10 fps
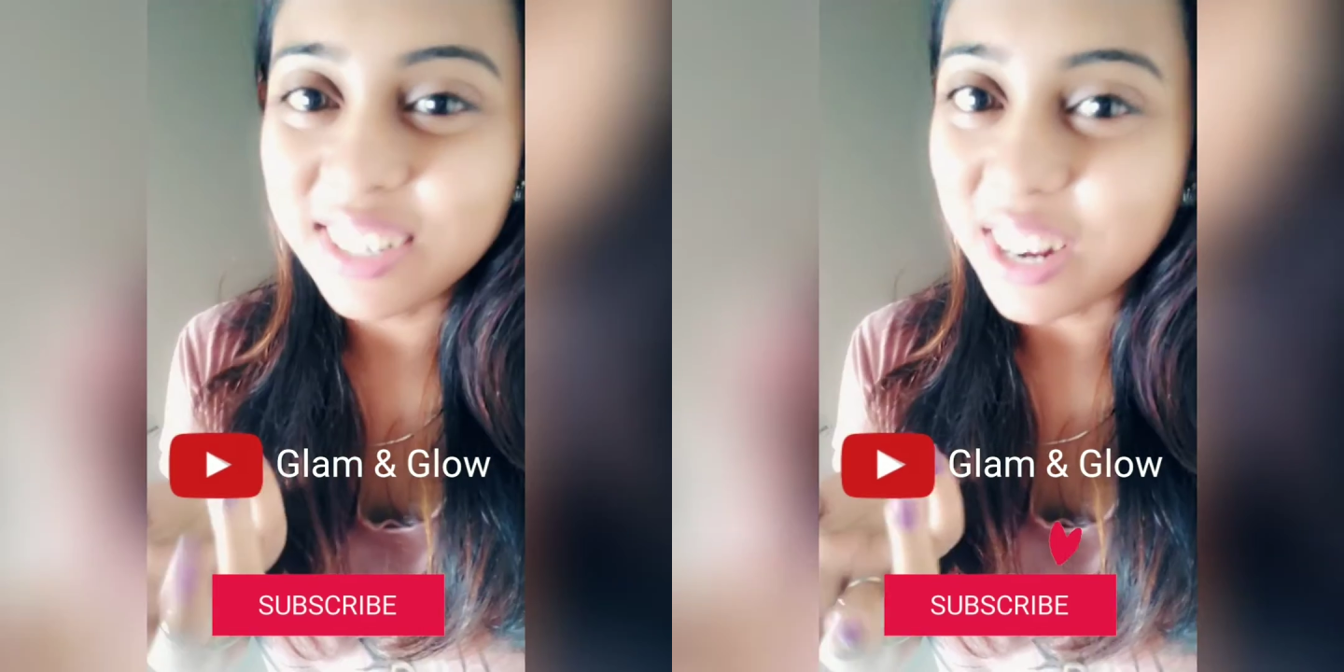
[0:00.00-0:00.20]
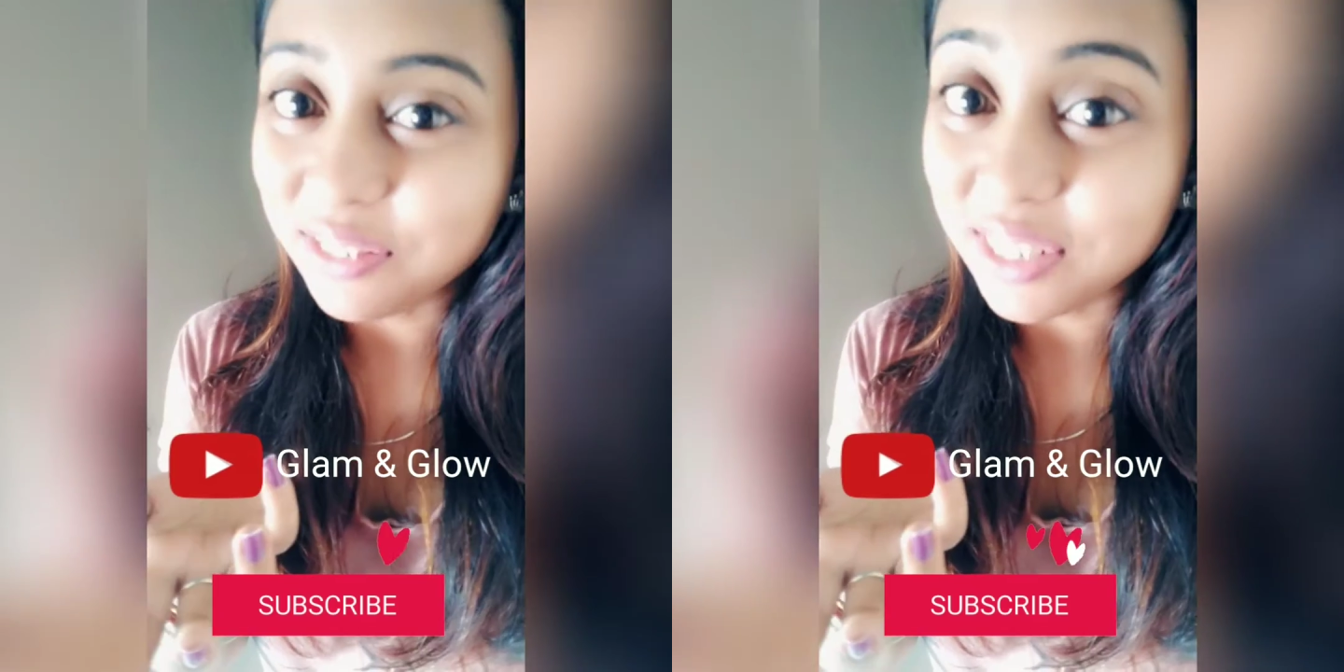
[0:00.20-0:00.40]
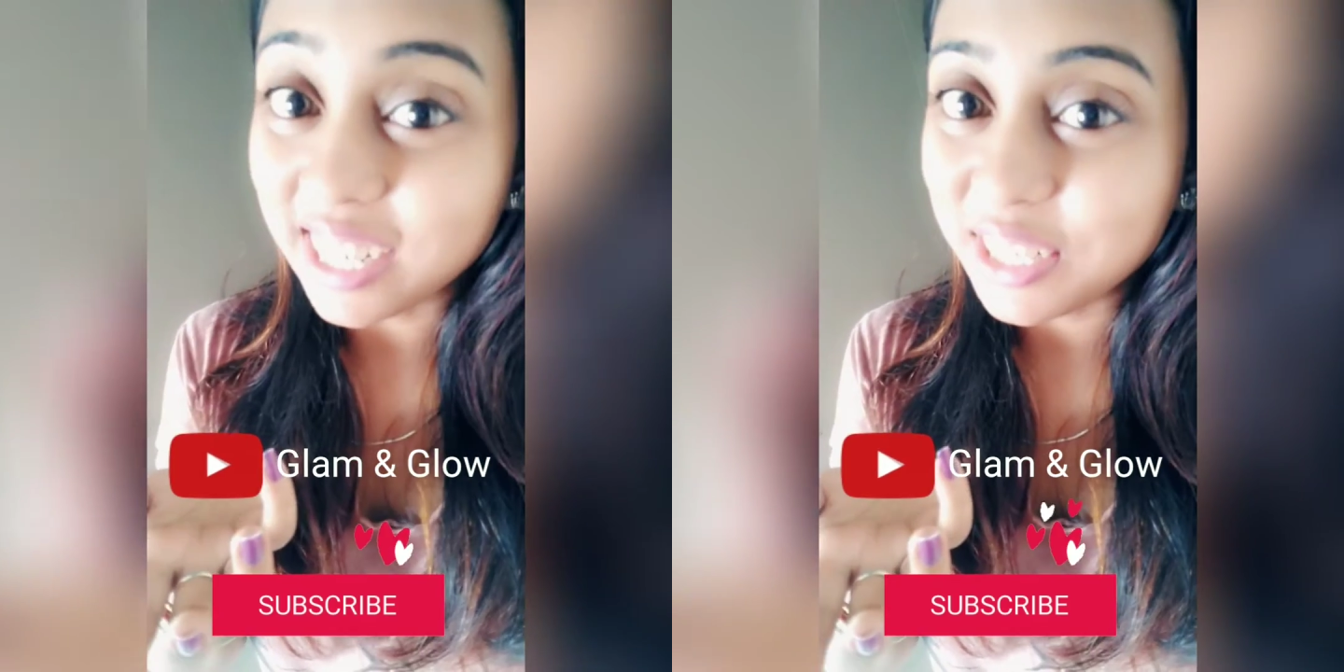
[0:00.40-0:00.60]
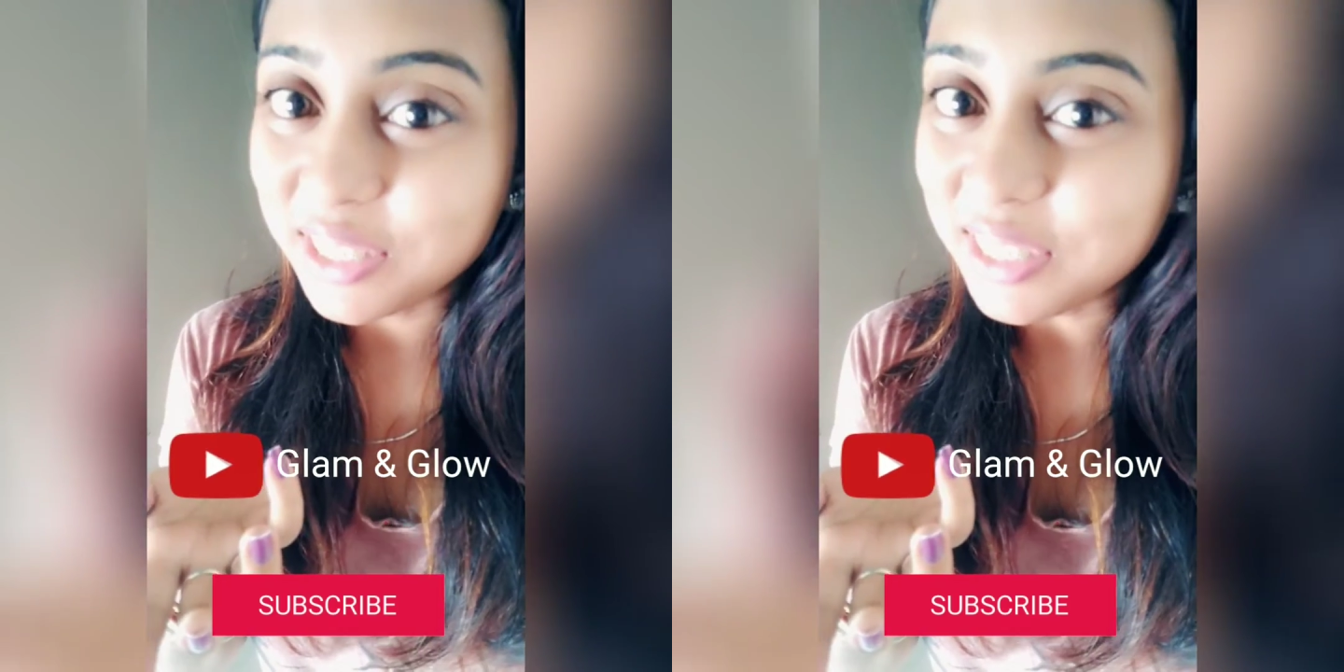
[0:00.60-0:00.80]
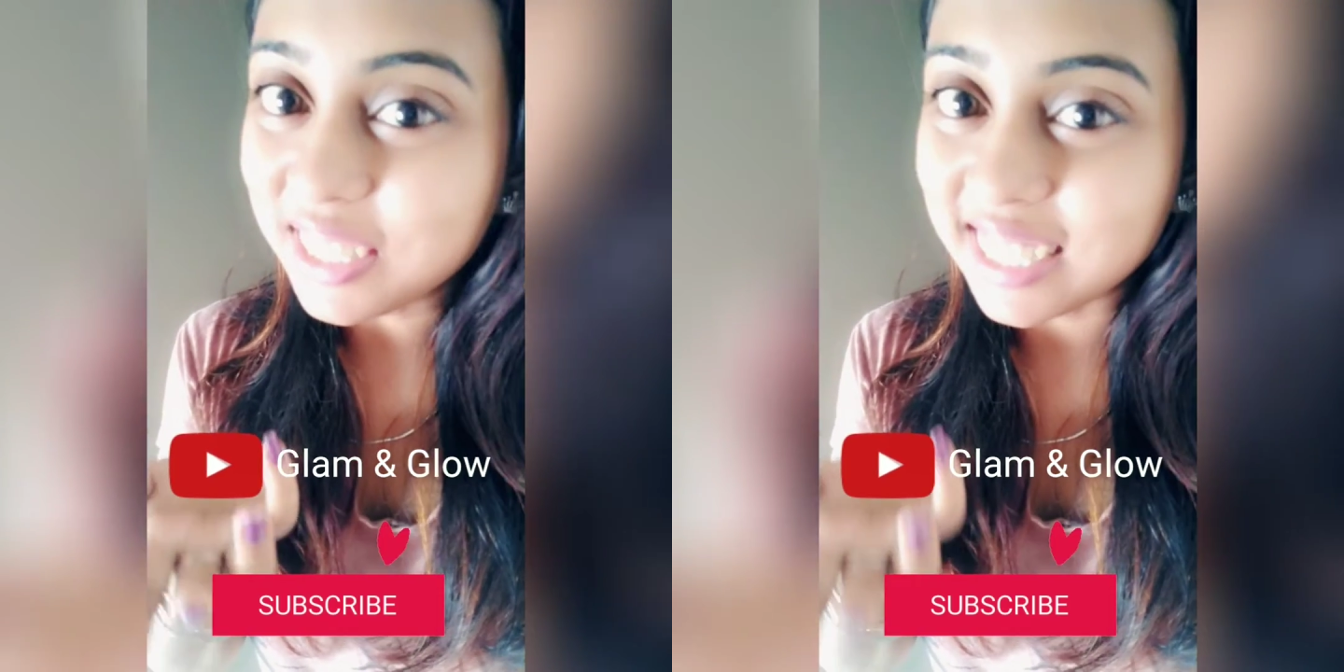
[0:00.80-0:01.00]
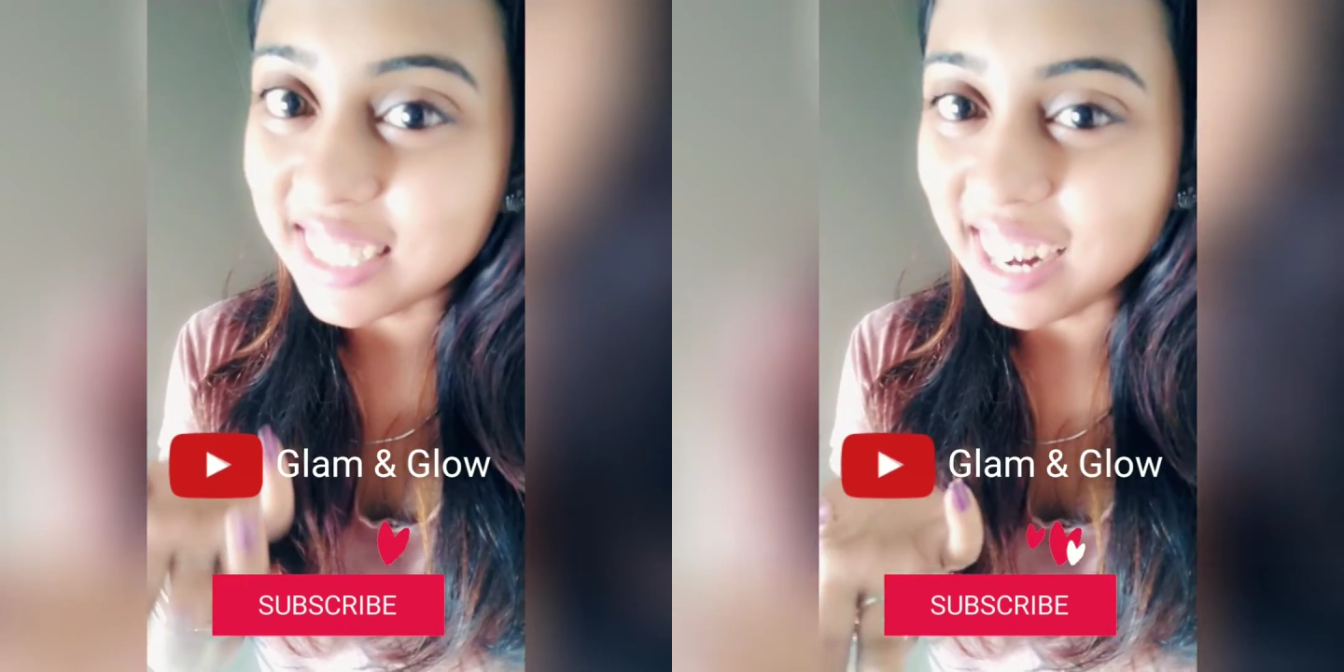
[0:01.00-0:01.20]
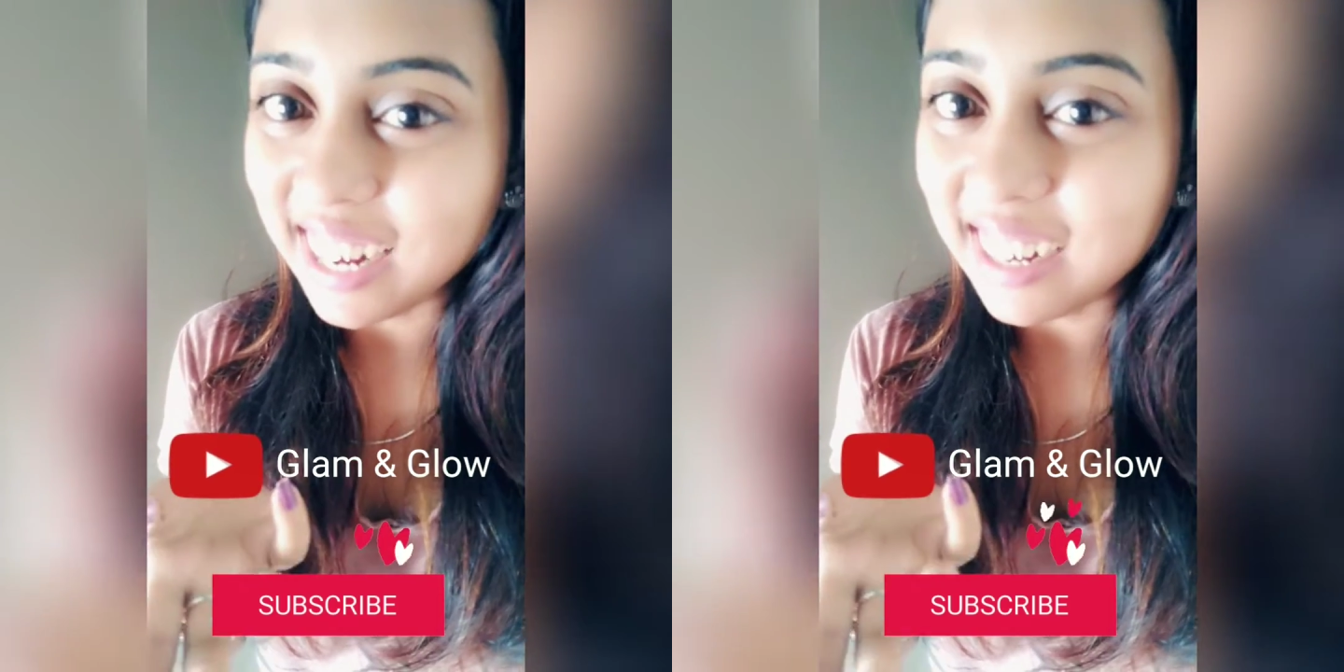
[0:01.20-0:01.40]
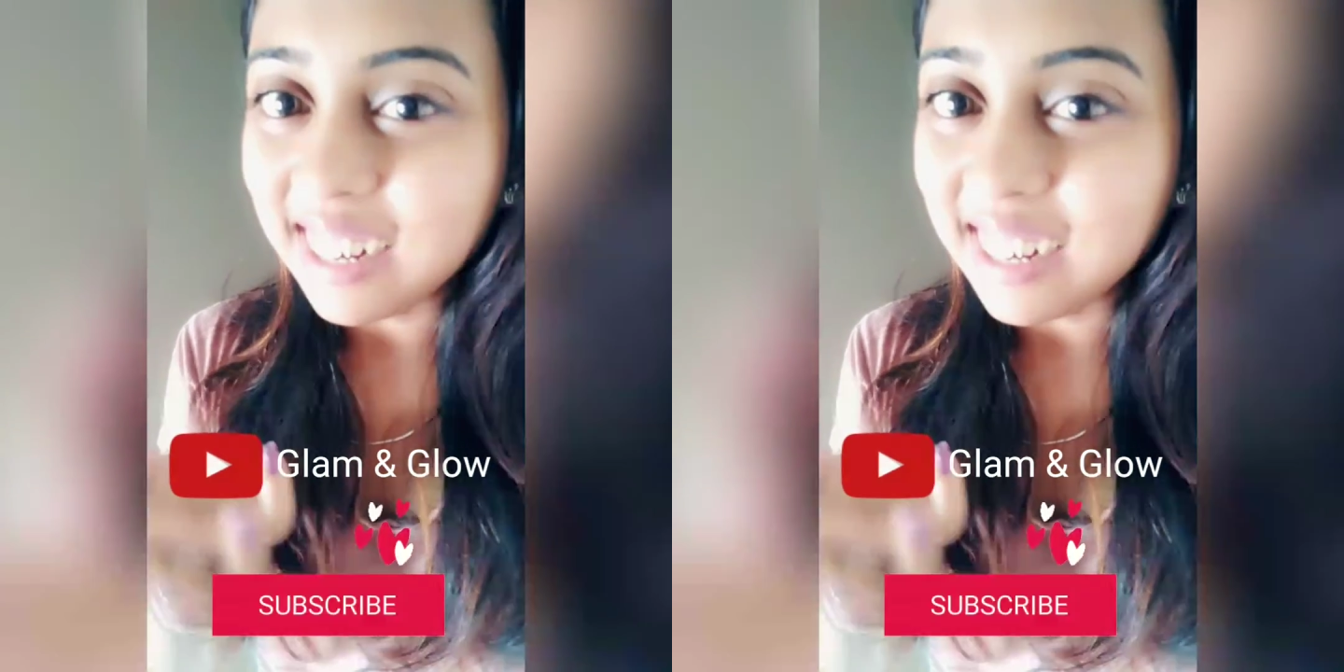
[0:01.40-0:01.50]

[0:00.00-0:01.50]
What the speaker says: not forget to share,